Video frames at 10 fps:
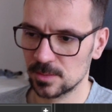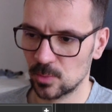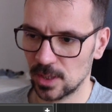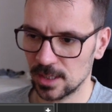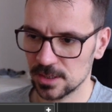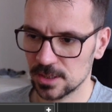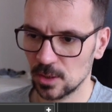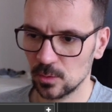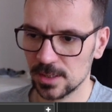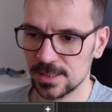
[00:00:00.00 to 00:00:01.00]
branch.
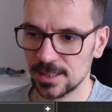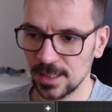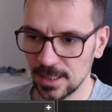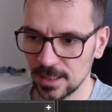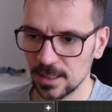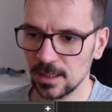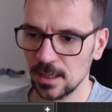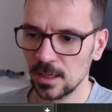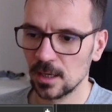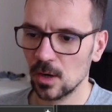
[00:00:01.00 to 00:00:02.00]
So this tick
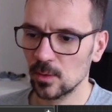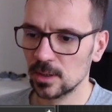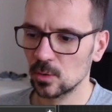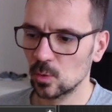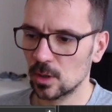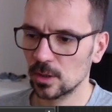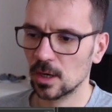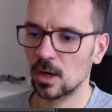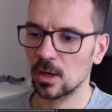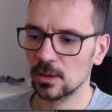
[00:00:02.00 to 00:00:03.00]
going to work
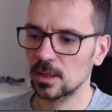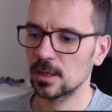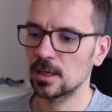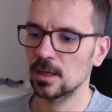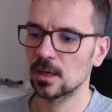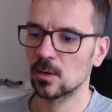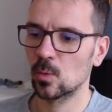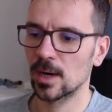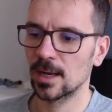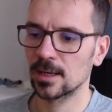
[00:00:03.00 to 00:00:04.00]
only
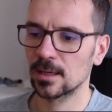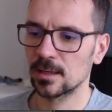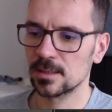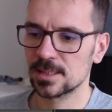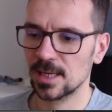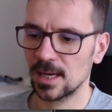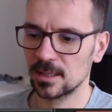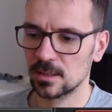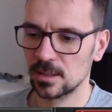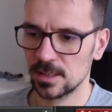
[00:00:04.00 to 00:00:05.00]
when
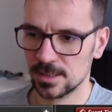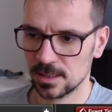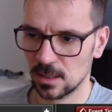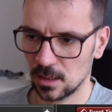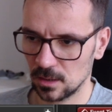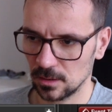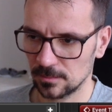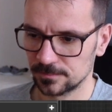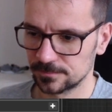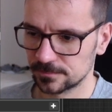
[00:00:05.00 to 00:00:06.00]
slider is on.
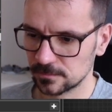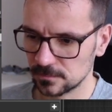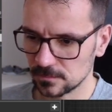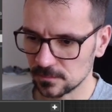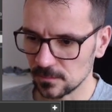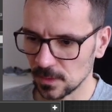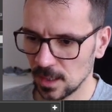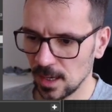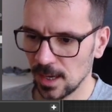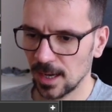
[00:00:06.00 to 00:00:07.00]

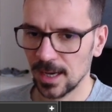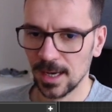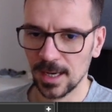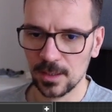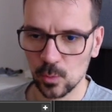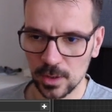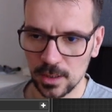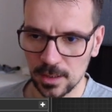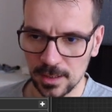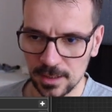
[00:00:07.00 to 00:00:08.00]
And we
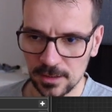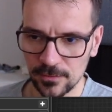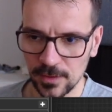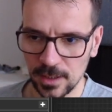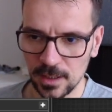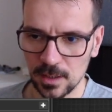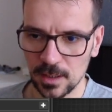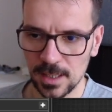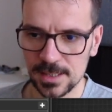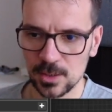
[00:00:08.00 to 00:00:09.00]
need another thing.
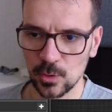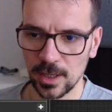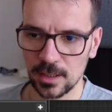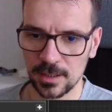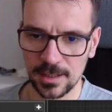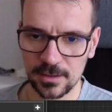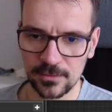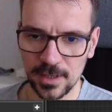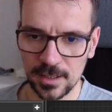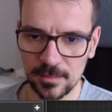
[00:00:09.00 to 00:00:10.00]
Let's create another
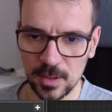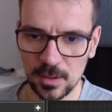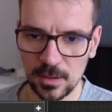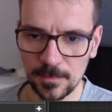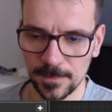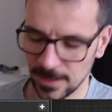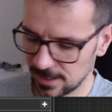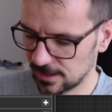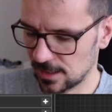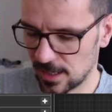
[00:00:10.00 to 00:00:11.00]
variable
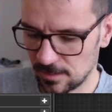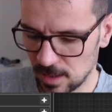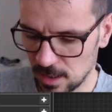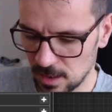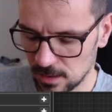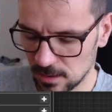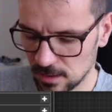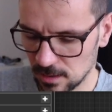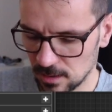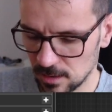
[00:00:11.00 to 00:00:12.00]
and name it
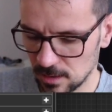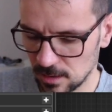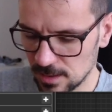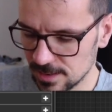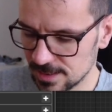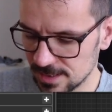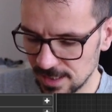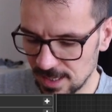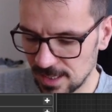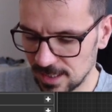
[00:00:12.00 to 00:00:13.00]

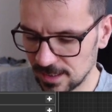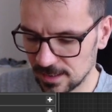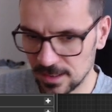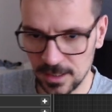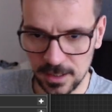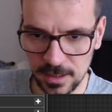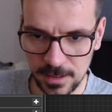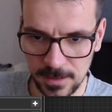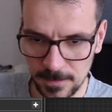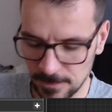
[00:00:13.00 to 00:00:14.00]

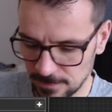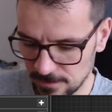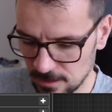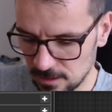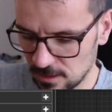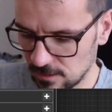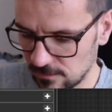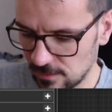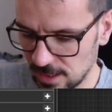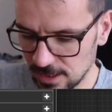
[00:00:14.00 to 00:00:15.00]
slider
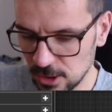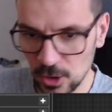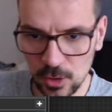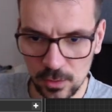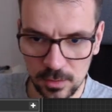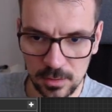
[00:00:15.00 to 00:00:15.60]
value,